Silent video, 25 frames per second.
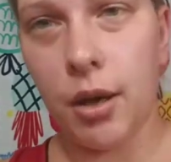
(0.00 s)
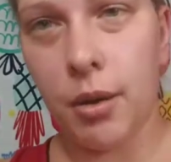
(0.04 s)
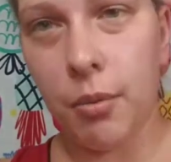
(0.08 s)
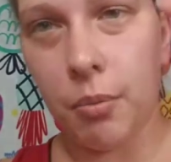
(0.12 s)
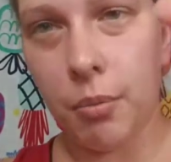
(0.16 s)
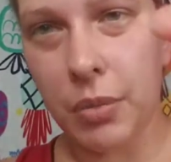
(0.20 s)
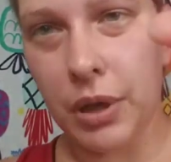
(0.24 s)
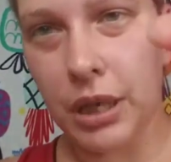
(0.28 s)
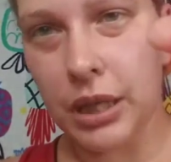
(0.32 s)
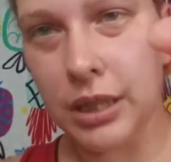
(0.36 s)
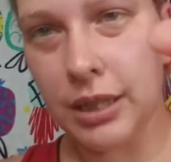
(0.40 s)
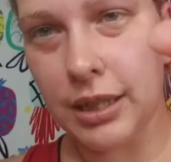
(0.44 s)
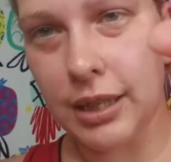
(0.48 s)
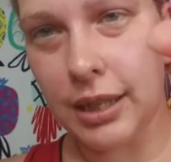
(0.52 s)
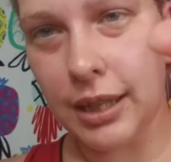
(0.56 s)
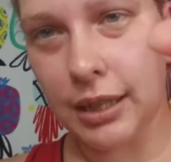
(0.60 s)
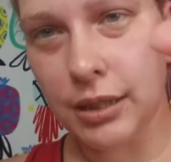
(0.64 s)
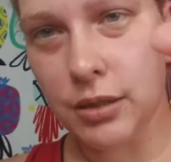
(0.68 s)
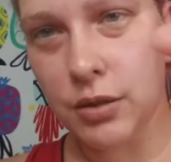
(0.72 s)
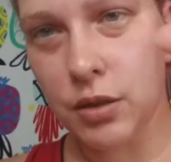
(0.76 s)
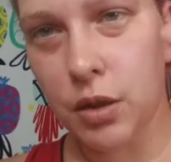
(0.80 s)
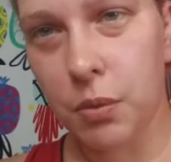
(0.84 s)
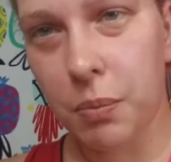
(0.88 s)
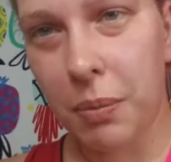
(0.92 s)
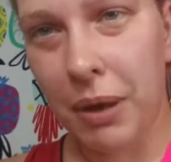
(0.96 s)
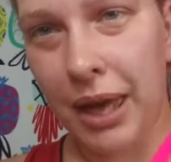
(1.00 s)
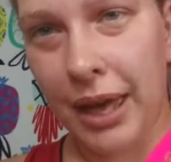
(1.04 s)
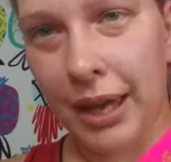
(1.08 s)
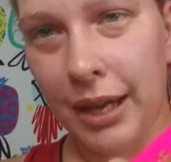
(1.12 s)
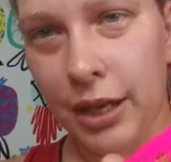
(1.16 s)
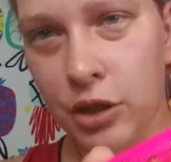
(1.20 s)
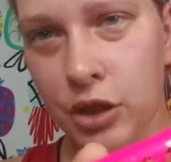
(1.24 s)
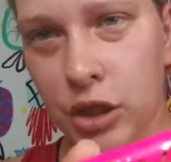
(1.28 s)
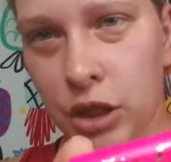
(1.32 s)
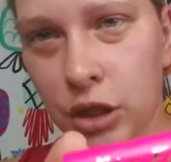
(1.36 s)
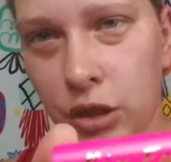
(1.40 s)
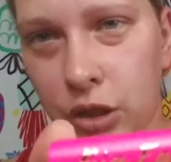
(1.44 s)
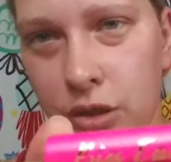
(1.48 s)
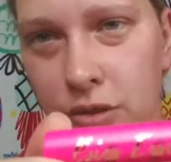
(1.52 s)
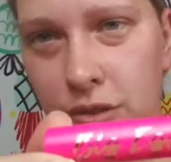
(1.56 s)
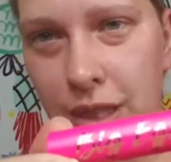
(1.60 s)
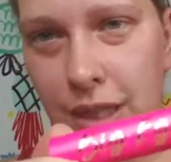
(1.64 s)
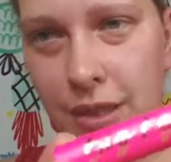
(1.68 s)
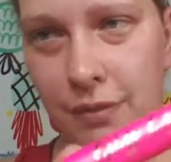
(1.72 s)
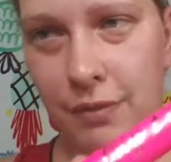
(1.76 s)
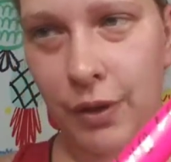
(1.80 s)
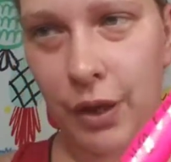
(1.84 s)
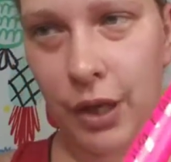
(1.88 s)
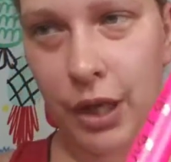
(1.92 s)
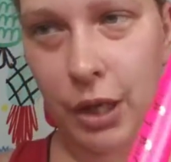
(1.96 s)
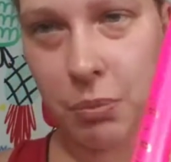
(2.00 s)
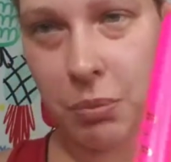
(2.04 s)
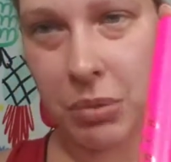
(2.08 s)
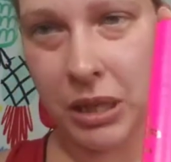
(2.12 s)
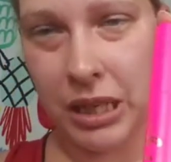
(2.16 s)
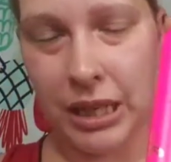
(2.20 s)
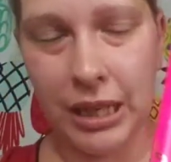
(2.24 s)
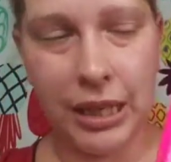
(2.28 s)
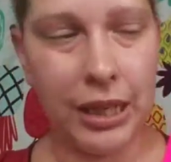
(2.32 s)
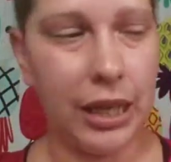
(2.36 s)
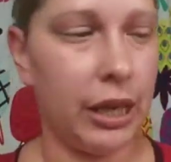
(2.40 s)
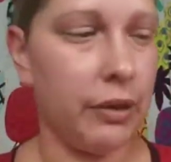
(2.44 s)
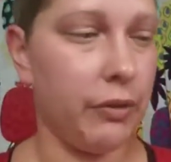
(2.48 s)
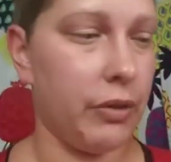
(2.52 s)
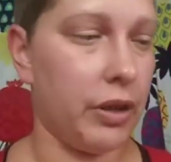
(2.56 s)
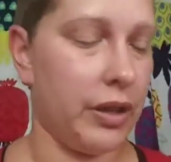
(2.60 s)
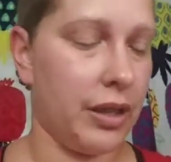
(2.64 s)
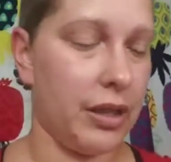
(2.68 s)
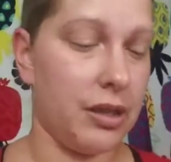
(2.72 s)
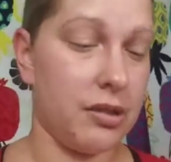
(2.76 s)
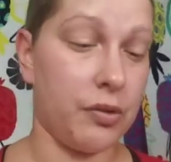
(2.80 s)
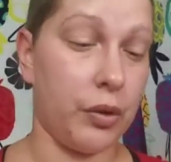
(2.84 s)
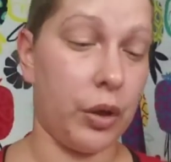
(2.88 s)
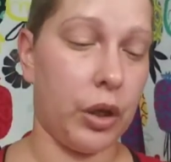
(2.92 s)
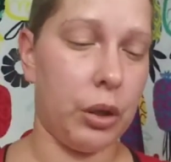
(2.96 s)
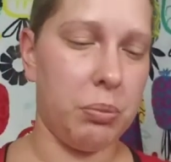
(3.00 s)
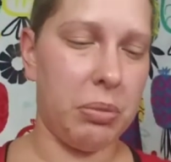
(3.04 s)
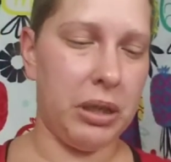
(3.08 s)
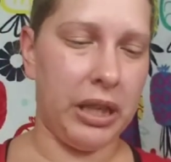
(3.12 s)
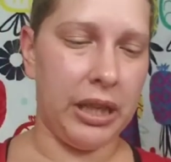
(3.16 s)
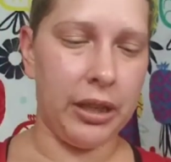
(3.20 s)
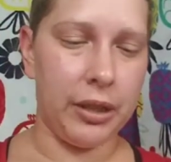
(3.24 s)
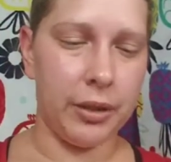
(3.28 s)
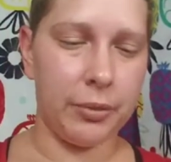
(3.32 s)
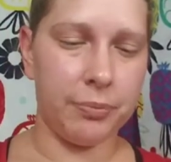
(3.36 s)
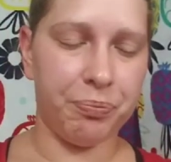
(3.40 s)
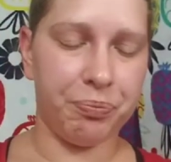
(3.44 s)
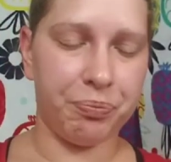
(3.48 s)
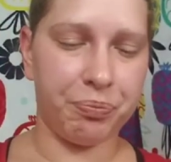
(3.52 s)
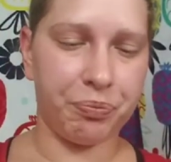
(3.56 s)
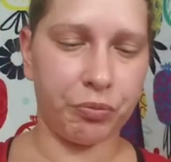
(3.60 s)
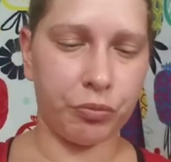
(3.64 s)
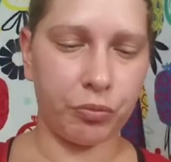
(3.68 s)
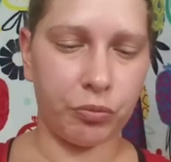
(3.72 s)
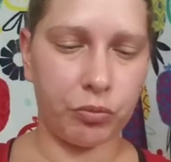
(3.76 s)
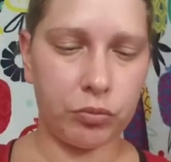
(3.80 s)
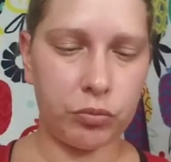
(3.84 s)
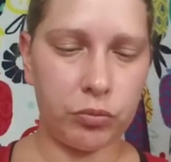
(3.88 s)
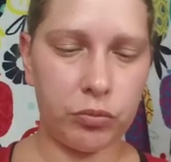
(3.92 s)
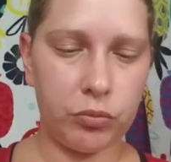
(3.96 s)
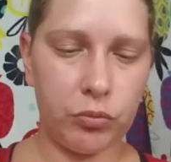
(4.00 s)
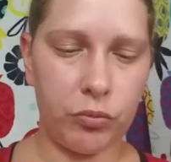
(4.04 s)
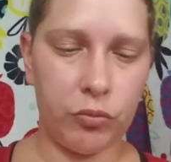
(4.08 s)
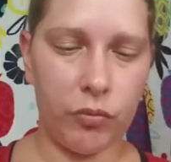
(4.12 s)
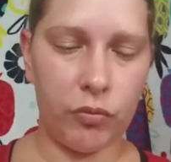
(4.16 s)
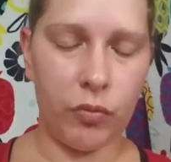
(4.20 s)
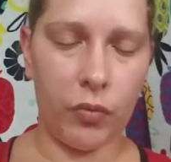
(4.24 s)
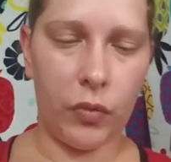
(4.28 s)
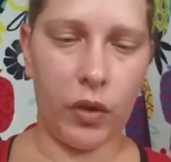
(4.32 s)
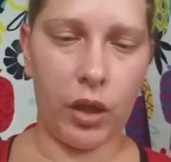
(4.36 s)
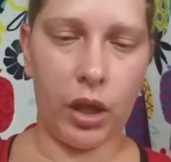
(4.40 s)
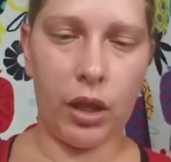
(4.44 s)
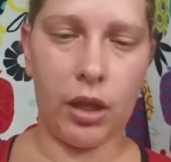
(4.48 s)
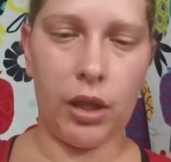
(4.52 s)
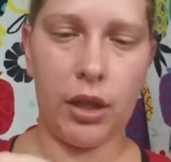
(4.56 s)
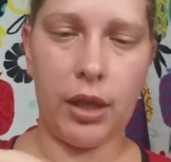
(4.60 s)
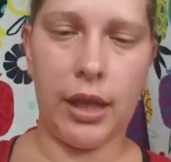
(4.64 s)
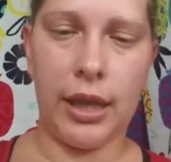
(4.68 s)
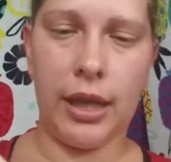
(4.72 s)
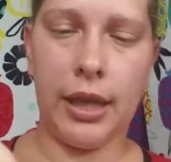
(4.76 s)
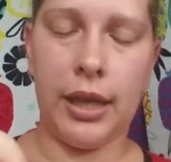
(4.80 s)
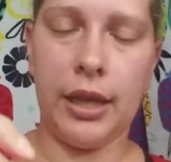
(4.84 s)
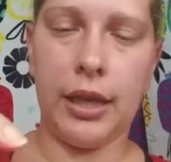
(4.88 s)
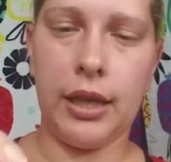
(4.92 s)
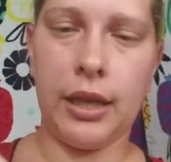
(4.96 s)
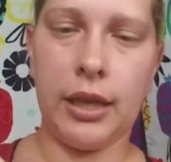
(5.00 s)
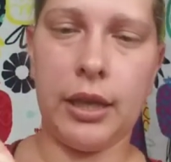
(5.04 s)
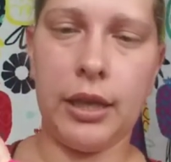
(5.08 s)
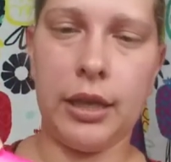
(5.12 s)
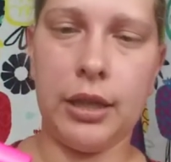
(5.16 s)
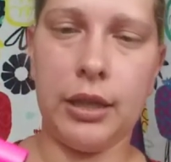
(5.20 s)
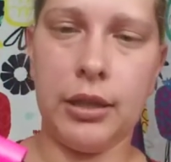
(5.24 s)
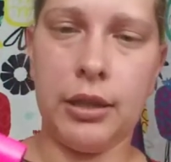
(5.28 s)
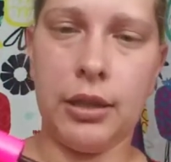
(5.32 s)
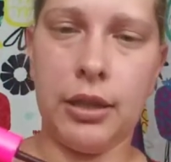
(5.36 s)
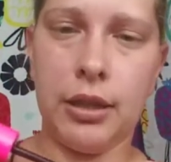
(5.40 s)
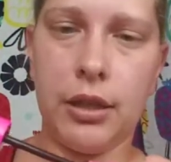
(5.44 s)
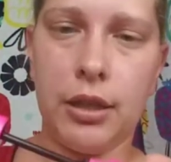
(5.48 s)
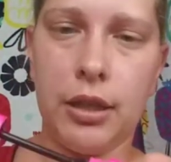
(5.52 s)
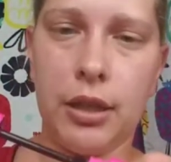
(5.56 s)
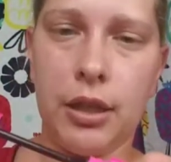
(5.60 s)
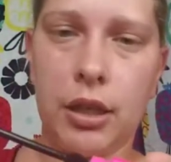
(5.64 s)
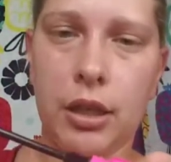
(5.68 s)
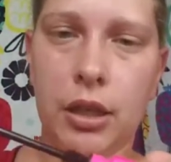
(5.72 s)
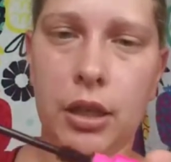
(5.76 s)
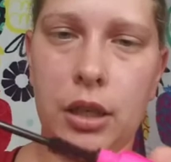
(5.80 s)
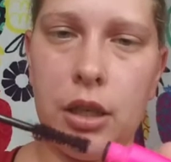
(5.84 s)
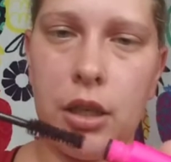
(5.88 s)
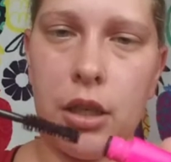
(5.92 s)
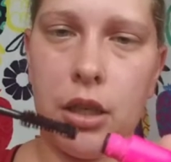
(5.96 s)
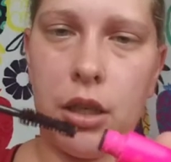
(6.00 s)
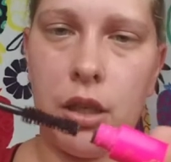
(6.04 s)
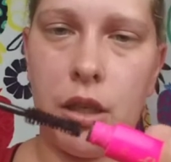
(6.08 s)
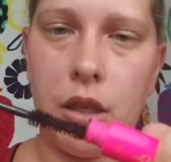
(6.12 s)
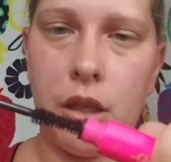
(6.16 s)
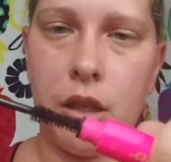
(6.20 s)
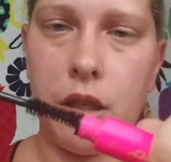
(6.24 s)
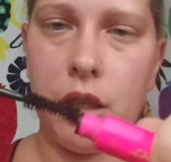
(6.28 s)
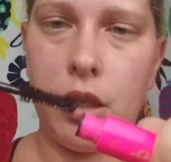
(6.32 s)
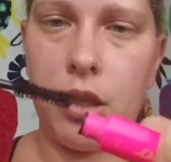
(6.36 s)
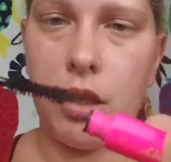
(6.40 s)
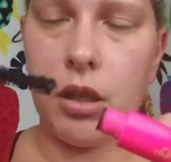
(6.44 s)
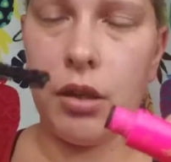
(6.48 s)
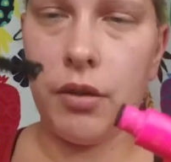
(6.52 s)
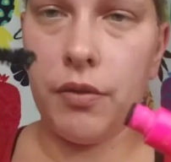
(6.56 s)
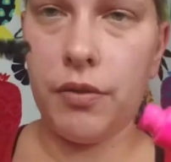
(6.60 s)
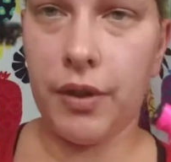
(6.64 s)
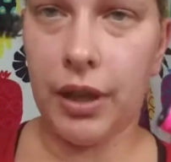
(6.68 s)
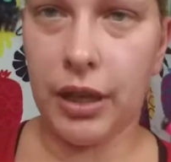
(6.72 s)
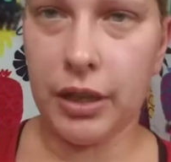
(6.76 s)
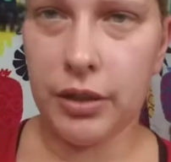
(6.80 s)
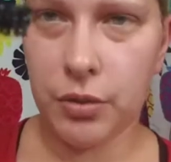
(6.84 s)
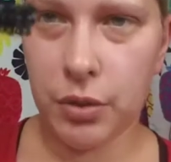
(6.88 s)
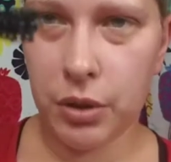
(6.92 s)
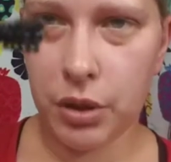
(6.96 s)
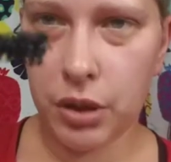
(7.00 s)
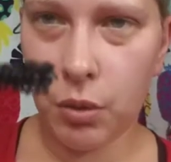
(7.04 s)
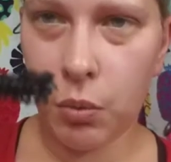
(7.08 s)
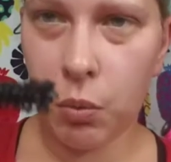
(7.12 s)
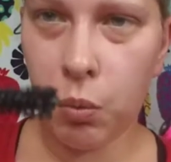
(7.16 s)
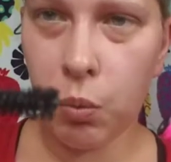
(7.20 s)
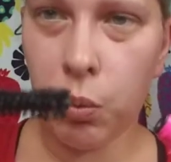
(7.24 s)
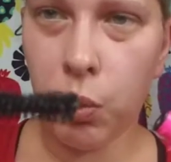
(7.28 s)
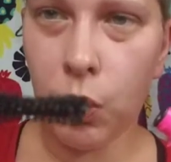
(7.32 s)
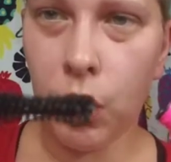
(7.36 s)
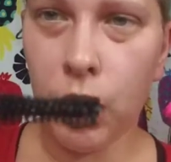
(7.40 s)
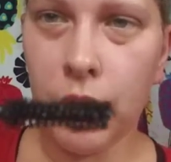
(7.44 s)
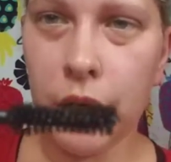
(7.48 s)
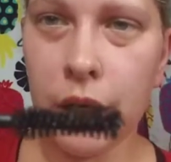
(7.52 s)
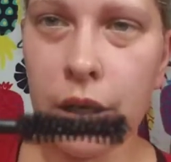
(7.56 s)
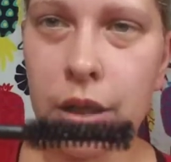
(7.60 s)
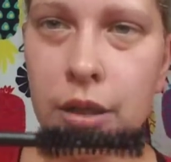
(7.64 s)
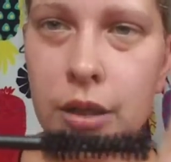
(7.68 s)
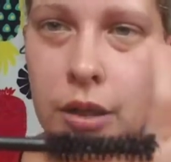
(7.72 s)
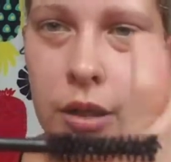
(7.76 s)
But that's what the packaging looks like. Very pink. Everything's very pink. And that's what the wand